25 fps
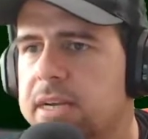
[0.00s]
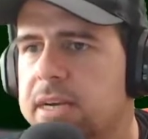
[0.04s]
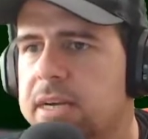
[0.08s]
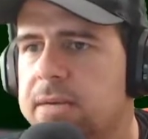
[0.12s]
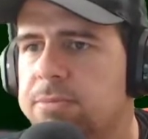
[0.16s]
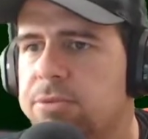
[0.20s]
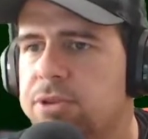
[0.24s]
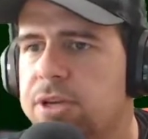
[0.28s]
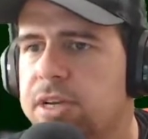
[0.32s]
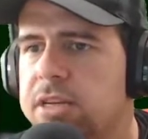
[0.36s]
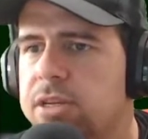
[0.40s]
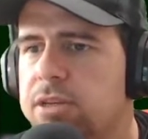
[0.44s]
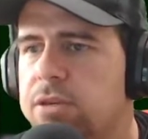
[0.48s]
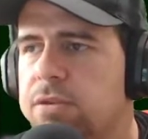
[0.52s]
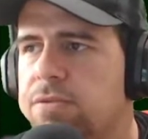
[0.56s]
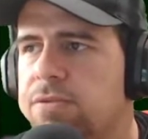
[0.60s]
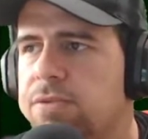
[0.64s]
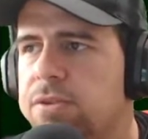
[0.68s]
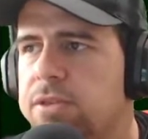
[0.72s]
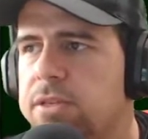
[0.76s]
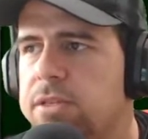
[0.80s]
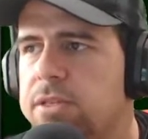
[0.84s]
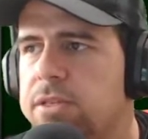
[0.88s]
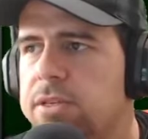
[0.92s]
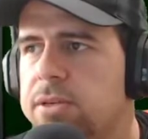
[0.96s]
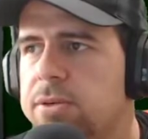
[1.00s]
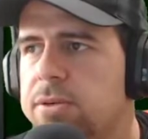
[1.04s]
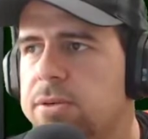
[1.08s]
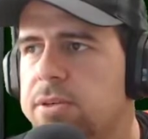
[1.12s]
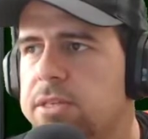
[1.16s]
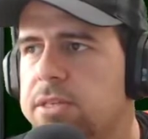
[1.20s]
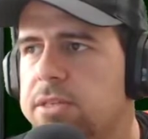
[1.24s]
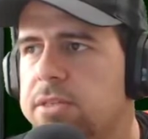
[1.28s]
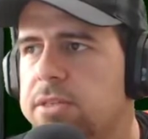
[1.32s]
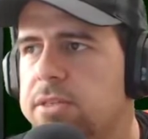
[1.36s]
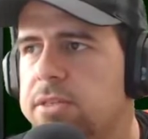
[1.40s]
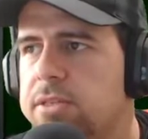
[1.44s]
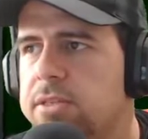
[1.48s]
I'm trying to go for the
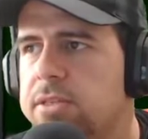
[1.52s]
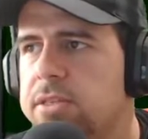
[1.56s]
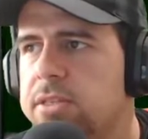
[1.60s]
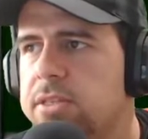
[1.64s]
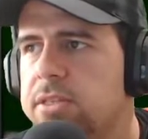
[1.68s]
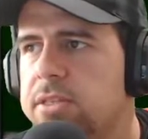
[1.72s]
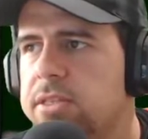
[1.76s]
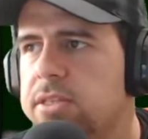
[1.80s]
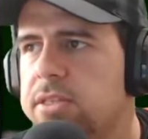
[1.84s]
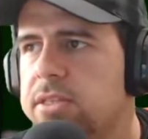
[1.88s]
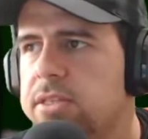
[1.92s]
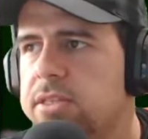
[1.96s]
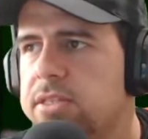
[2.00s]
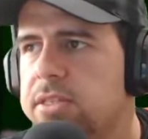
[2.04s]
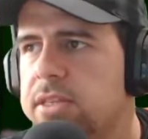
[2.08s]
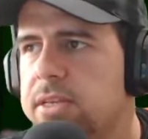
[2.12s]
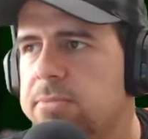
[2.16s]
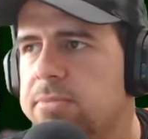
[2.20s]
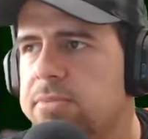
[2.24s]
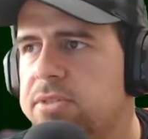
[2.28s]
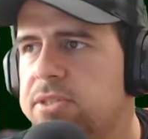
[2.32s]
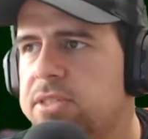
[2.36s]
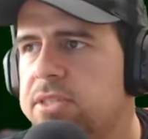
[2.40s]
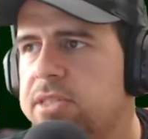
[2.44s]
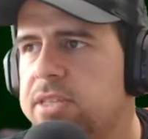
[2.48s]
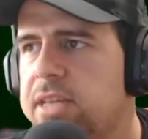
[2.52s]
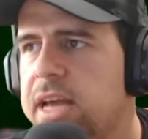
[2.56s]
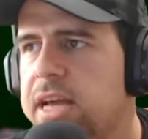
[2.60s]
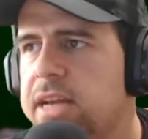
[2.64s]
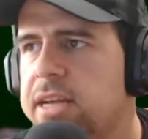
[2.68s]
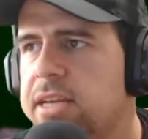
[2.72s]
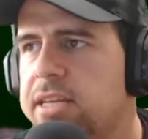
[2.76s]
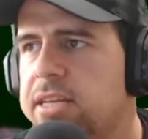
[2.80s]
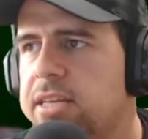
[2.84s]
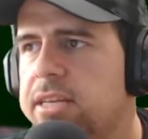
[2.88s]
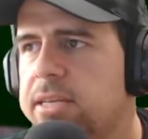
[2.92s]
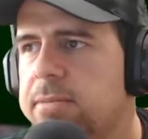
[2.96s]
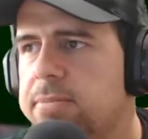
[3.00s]
tokens since I'm
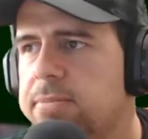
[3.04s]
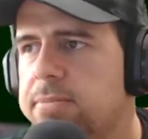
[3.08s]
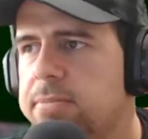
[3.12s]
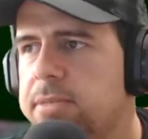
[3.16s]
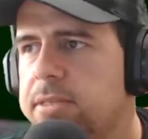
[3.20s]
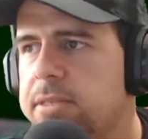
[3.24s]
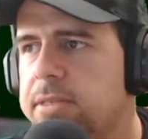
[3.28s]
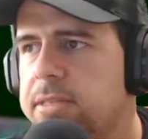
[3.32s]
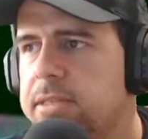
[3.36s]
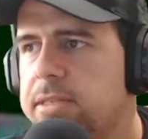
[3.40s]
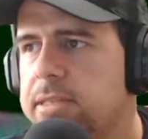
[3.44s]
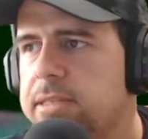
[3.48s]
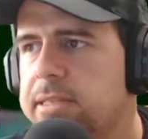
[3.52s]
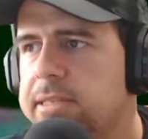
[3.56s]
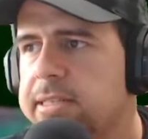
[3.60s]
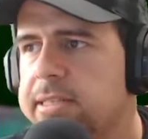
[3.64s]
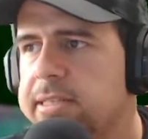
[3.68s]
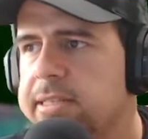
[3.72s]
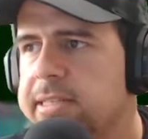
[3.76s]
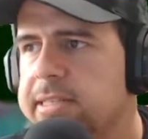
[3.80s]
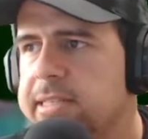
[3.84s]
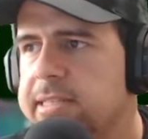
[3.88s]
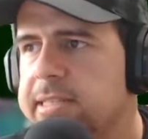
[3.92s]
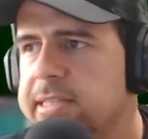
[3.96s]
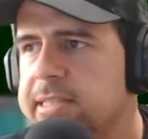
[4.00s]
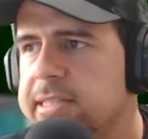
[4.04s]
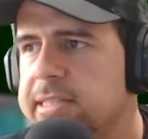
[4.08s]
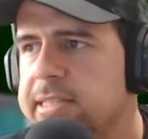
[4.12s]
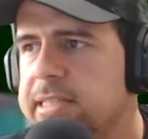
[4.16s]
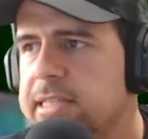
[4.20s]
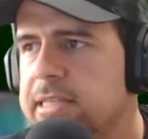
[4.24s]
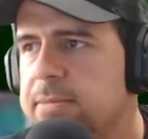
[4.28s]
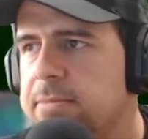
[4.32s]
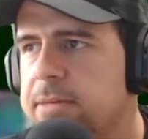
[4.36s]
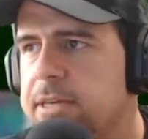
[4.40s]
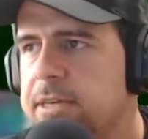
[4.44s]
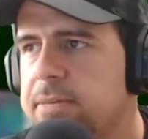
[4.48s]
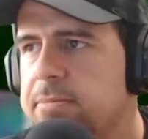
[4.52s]
stacking up.
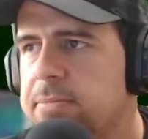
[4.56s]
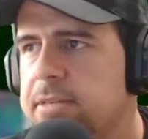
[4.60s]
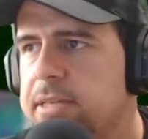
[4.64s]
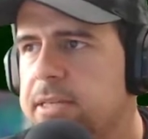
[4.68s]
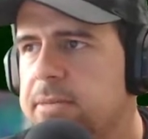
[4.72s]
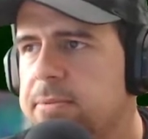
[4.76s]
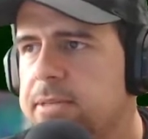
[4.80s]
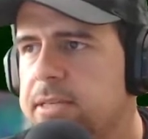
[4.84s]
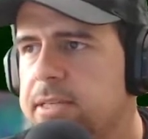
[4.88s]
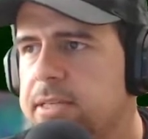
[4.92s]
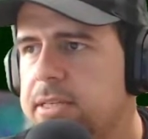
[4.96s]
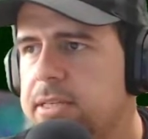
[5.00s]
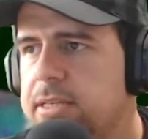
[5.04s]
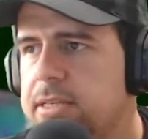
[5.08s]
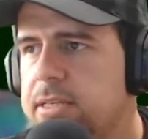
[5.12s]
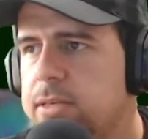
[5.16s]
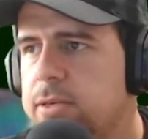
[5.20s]
Come on, baby.